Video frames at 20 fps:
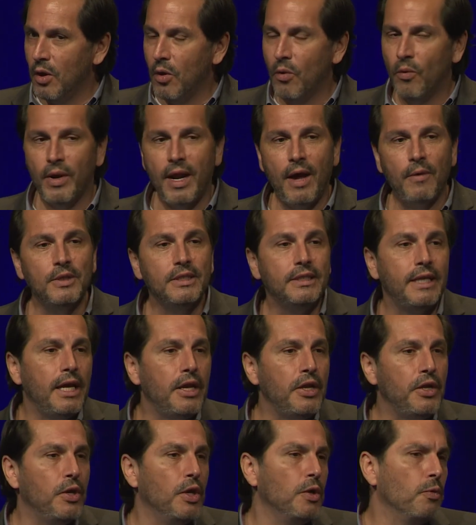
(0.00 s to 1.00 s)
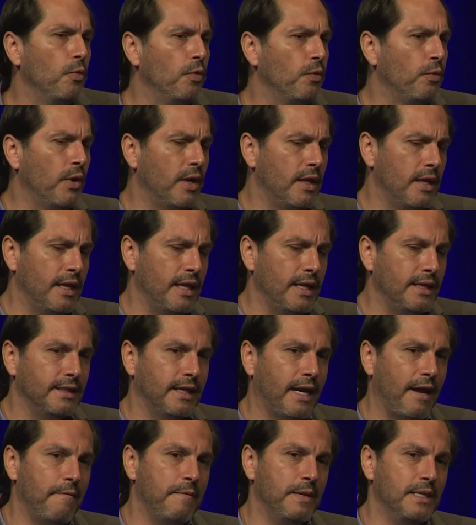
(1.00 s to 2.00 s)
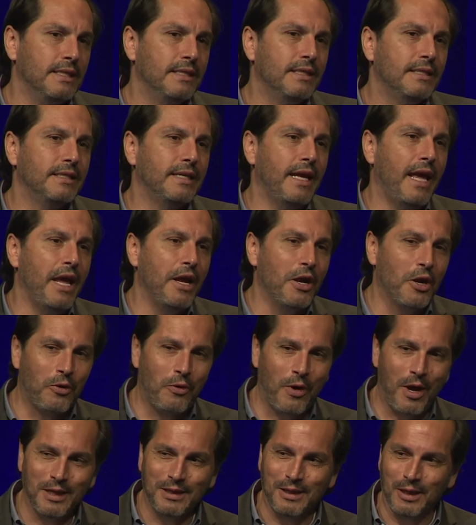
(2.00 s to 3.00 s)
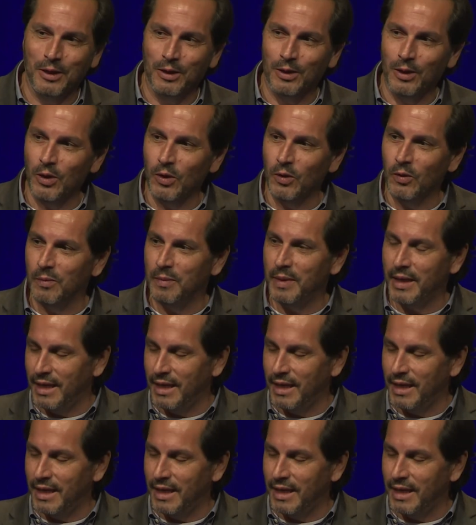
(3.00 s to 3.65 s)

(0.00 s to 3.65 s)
what I would say to you, and one of the things that I've been saying across the globe,